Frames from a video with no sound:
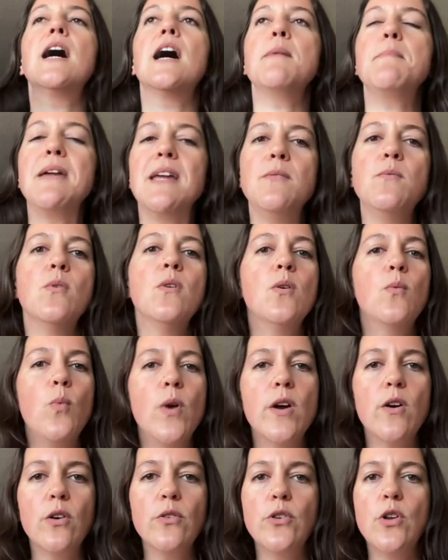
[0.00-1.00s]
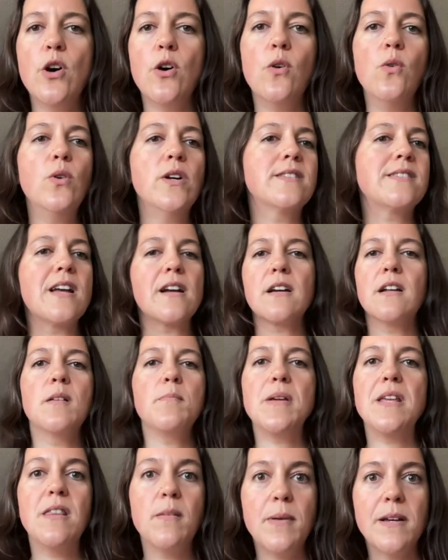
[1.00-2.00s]
I mean, we all know it's not going
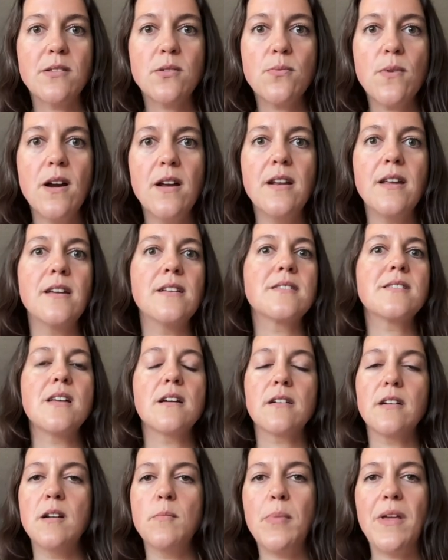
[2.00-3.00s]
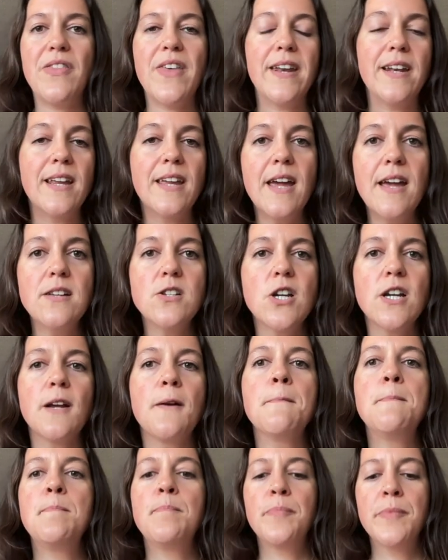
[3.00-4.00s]
to be the best writing. It's not going to be that engaging,